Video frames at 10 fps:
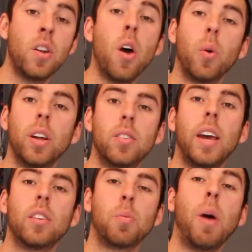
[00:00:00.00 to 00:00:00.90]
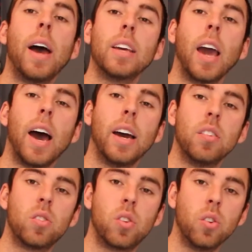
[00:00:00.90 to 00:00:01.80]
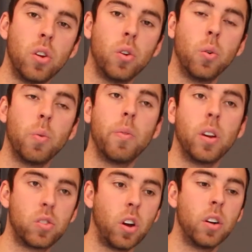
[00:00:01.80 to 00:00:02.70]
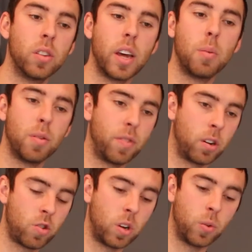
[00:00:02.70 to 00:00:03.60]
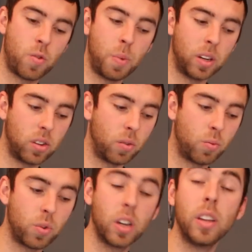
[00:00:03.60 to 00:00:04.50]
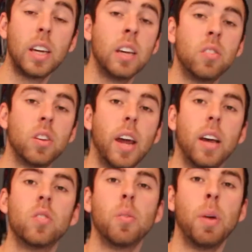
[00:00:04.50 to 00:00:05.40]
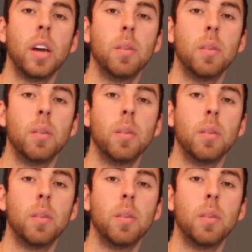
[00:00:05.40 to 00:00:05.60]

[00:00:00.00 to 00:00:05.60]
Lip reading: know what it takes my guys to do a certain labor function, which makes it really easy to estimate.